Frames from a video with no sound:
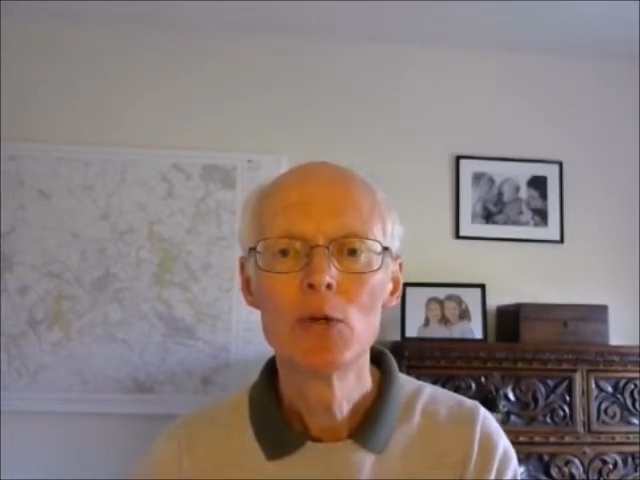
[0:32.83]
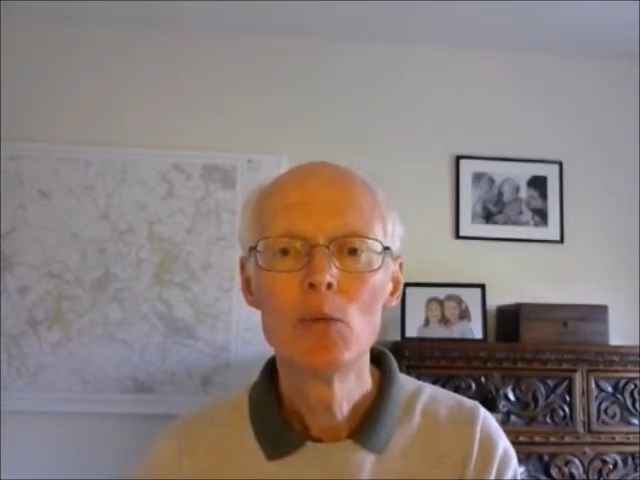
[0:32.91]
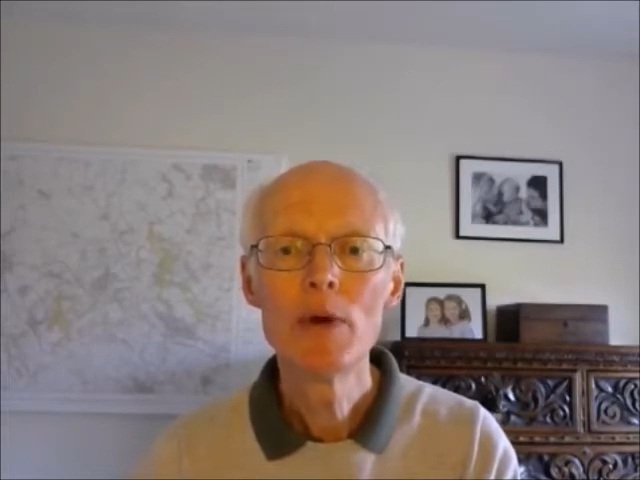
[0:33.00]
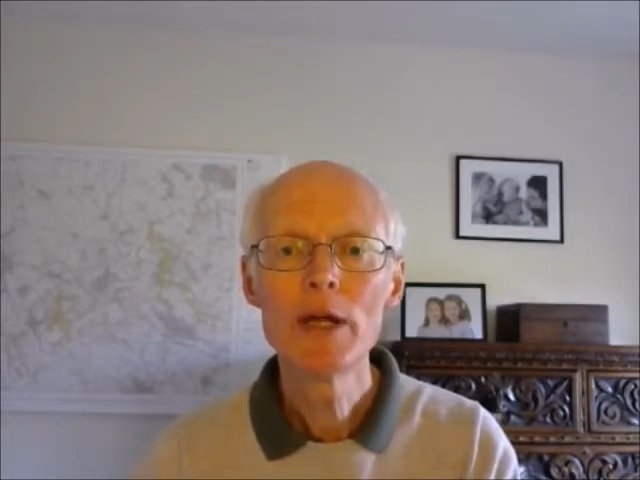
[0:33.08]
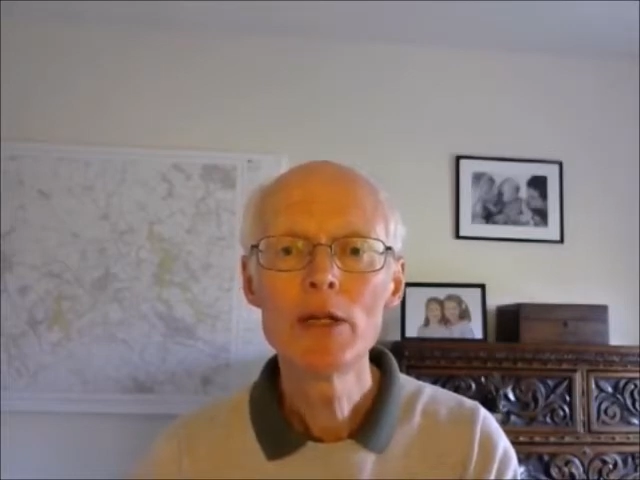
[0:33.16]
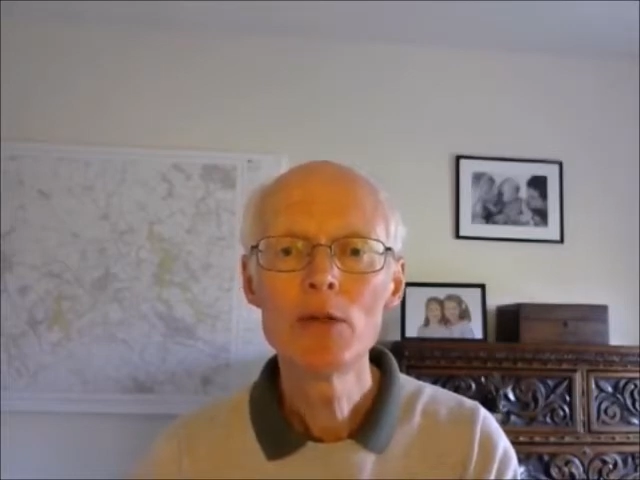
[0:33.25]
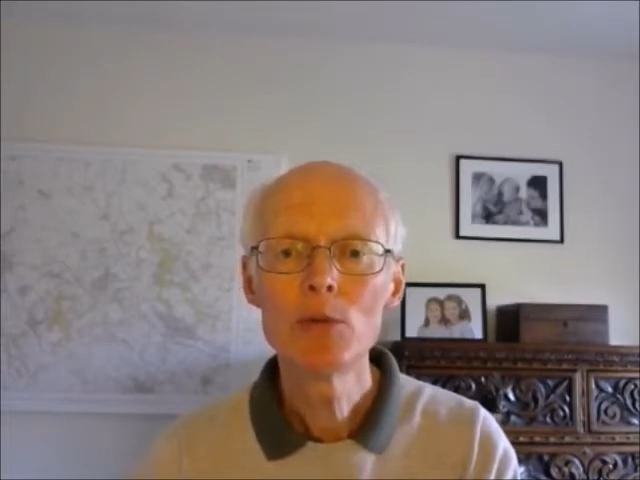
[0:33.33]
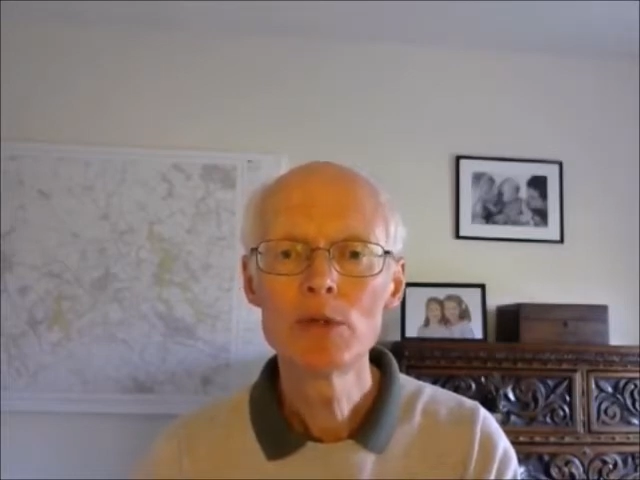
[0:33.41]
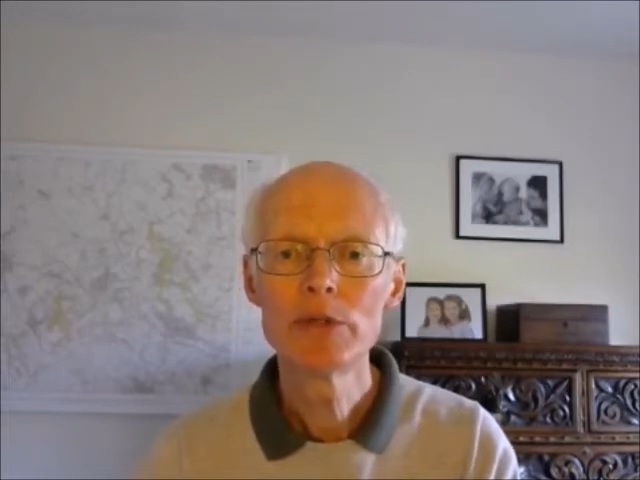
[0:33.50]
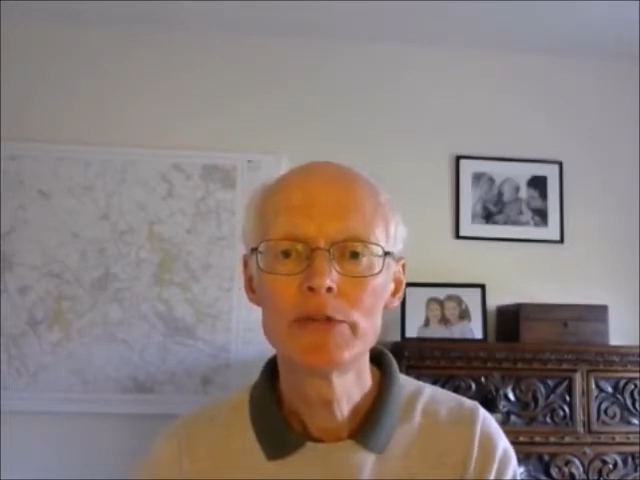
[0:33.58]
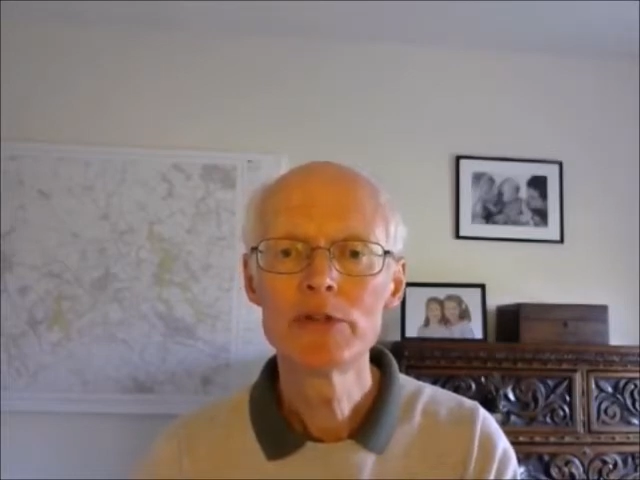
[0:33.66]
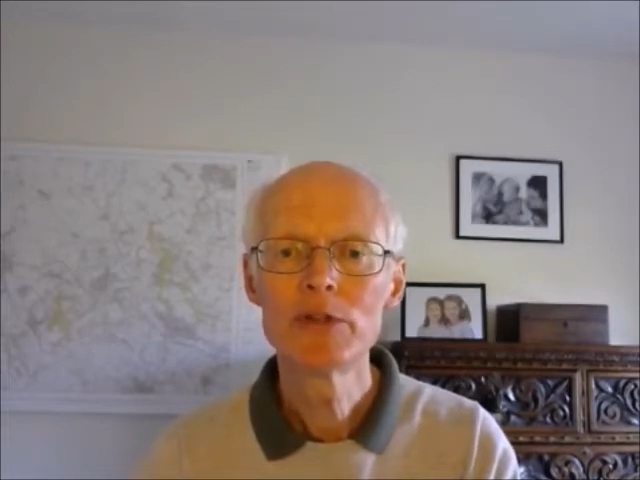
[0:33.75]
"Where do you
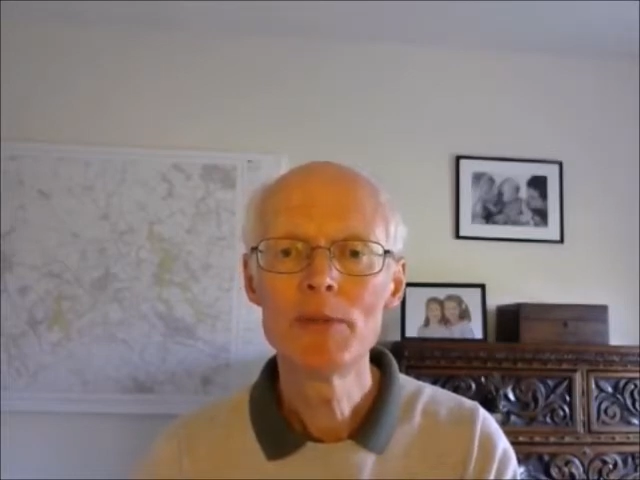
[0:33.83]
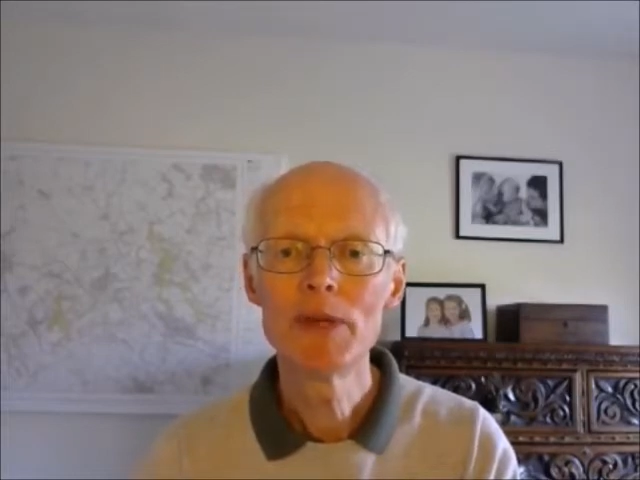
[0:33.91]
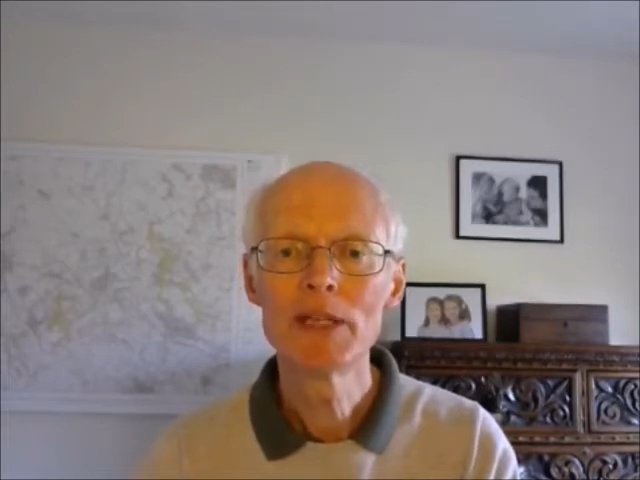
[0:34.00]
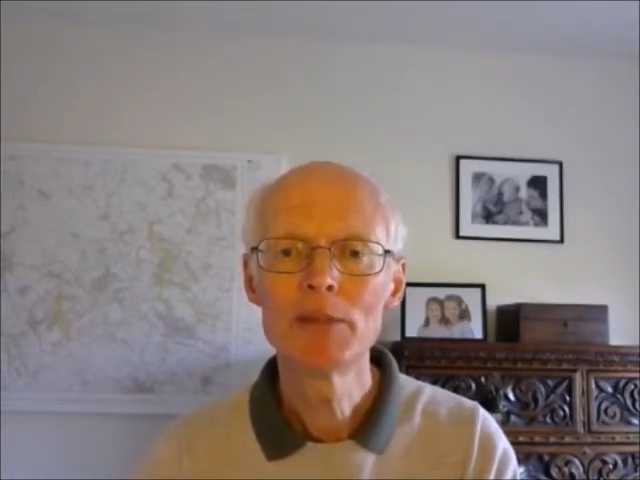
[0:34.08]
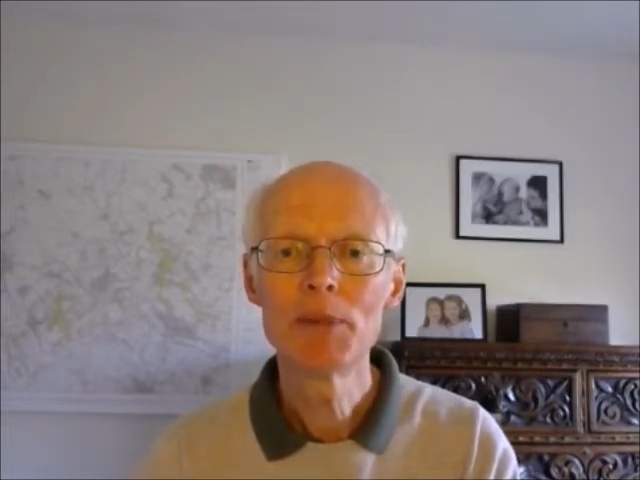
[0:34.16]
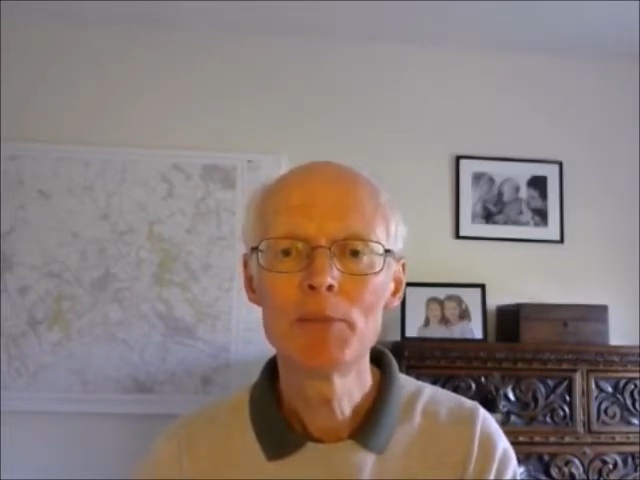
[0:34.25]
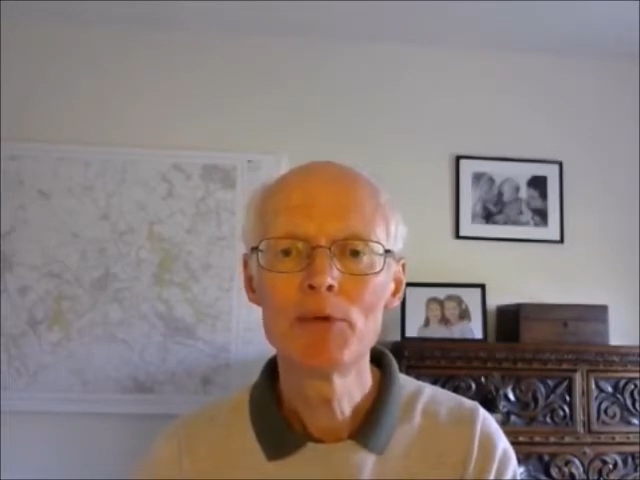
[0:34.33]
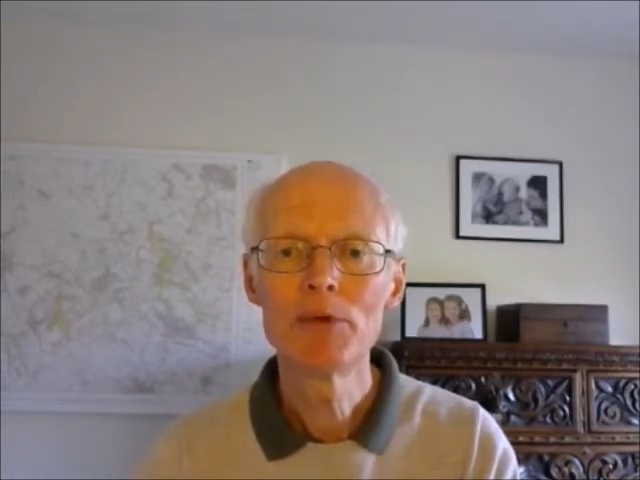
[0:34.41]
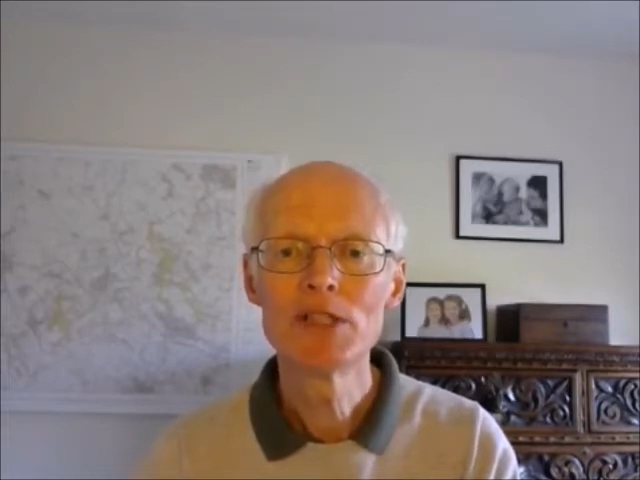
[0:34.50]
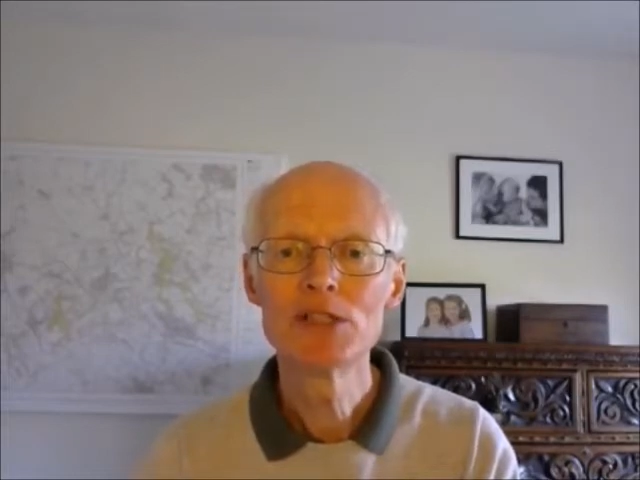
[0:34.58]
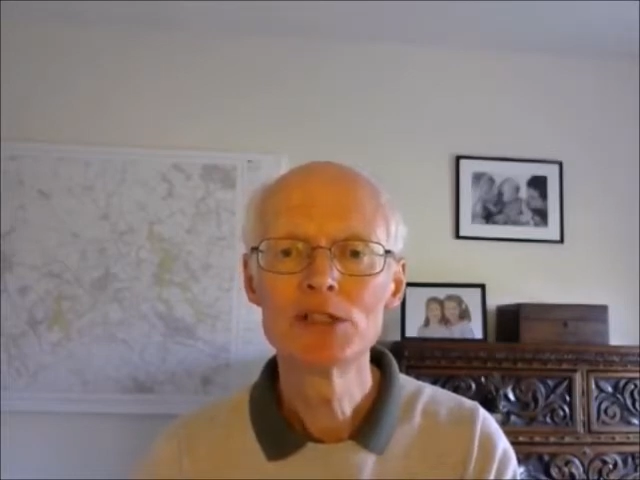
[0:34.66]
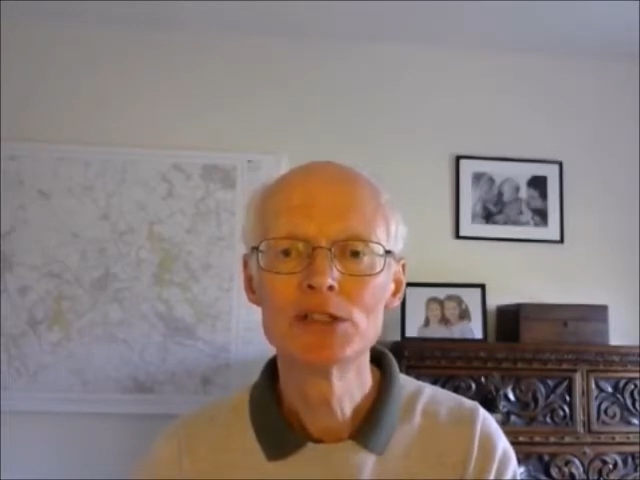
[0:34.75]
want us to make the
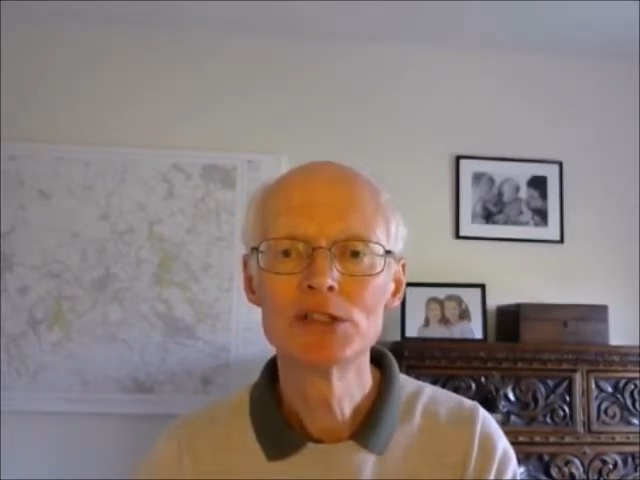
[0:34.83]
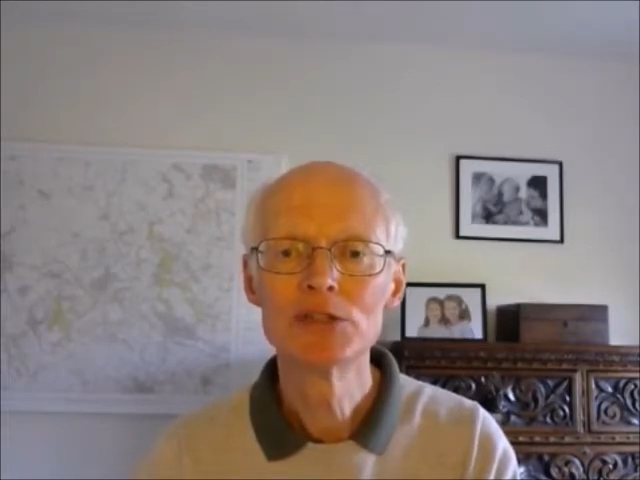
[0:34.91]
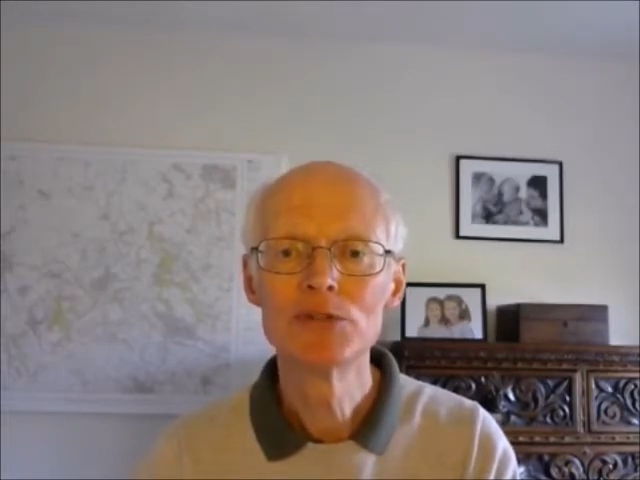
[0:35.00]
preparations